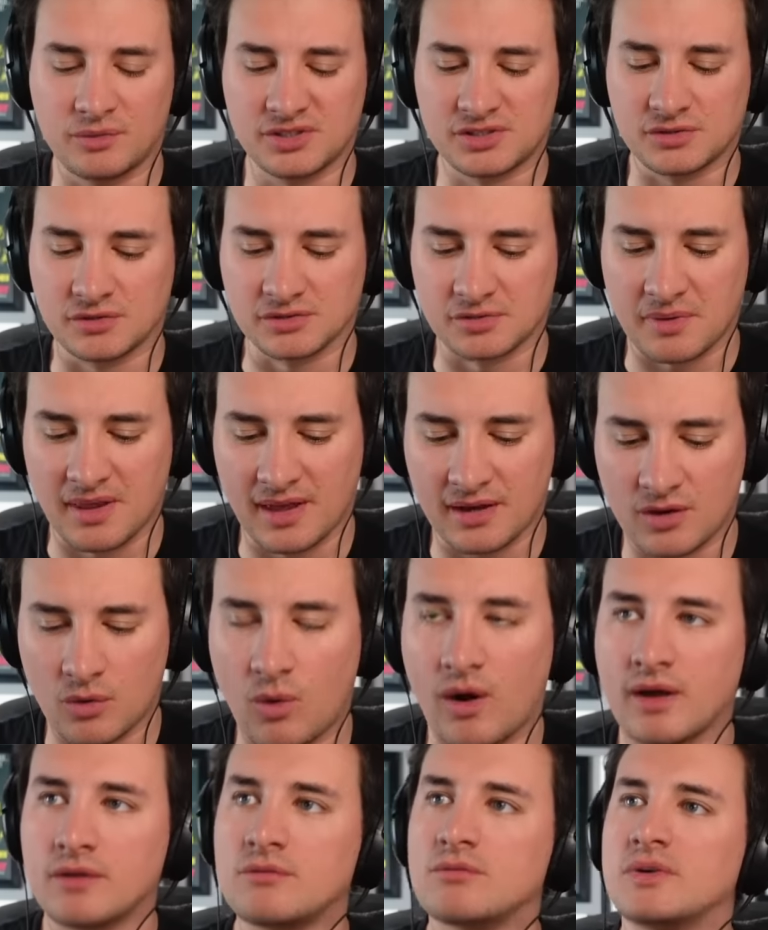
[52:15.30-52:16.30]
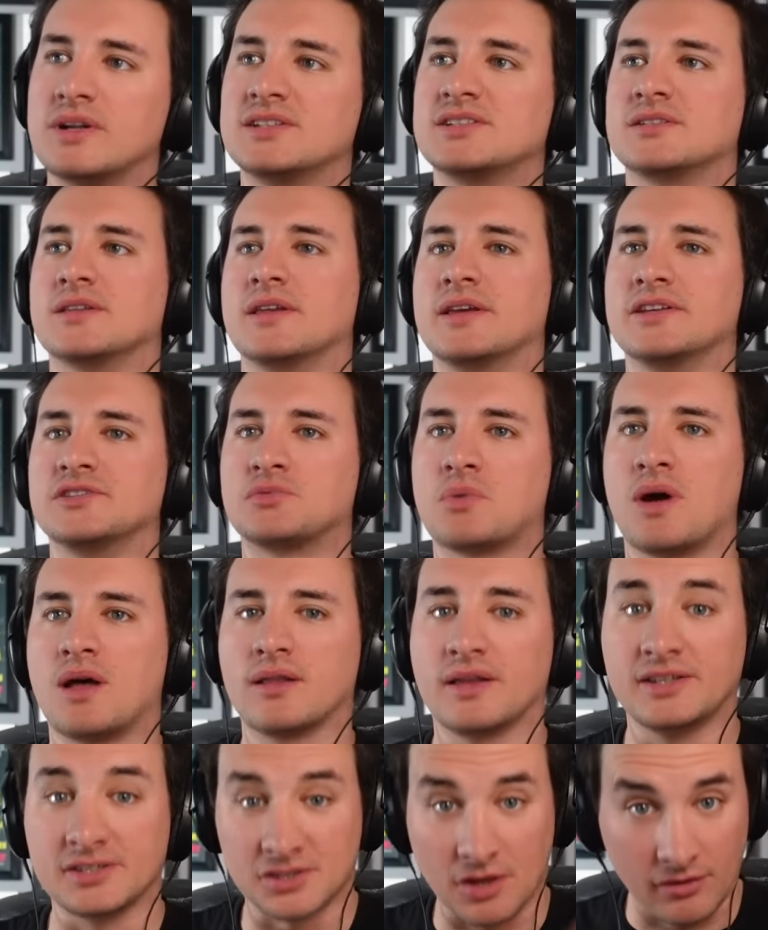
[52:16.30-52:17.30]
talked about that quite recently as well.
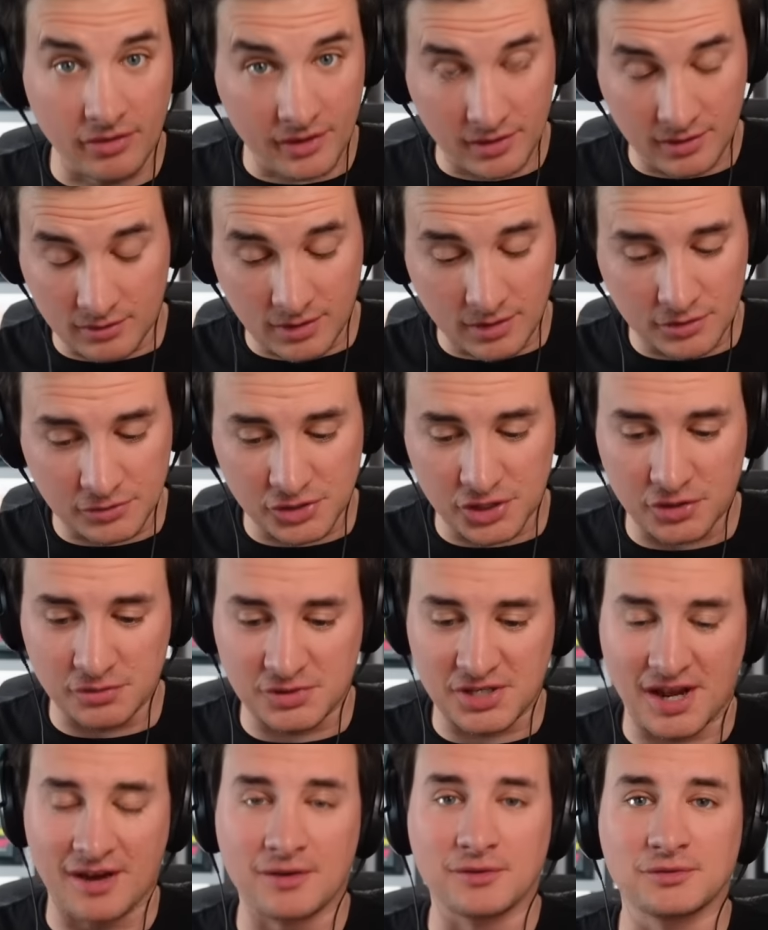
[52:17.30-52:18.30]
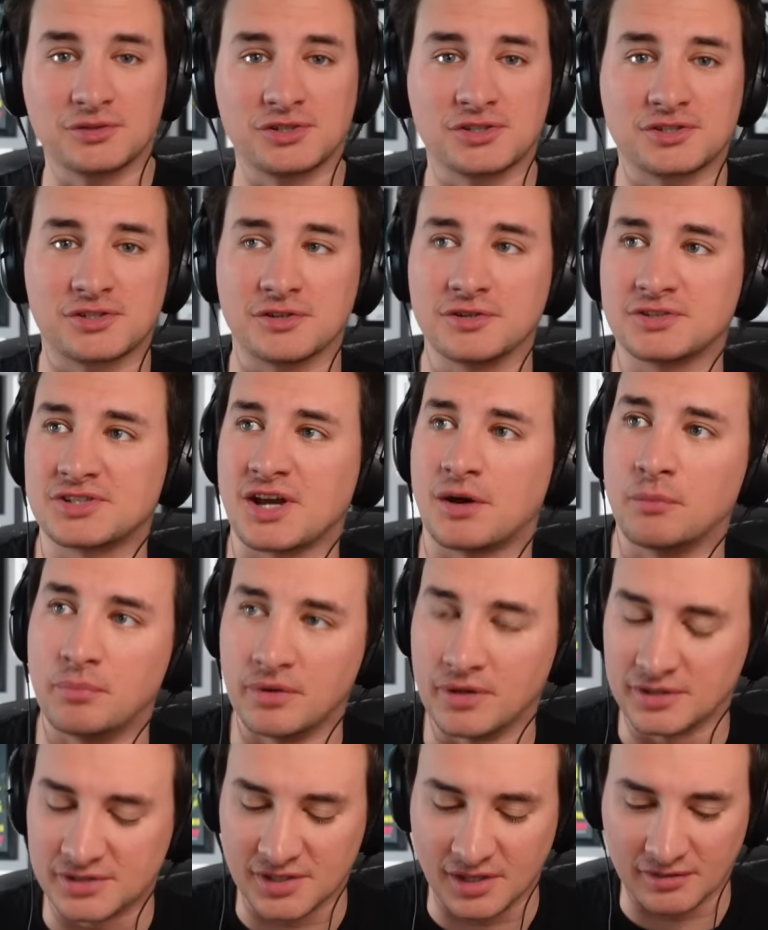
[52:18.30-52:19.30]
It's on the YouTube channel. Just search
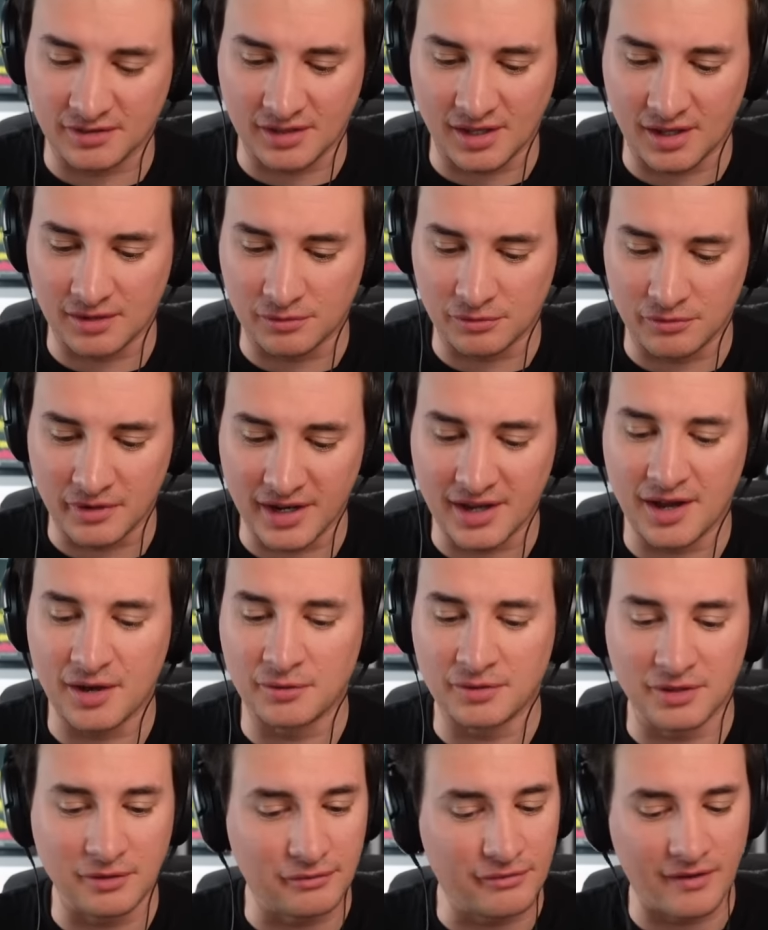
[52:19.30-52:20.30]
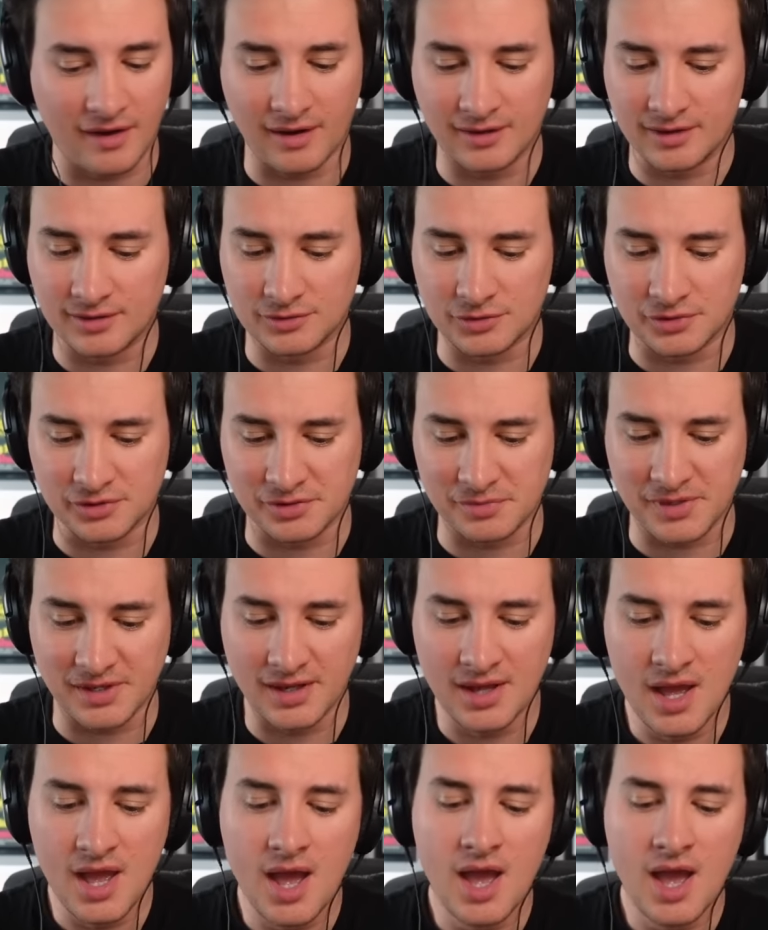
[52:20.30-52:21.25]
Alberto Del Rio, you'll find it. Trust me.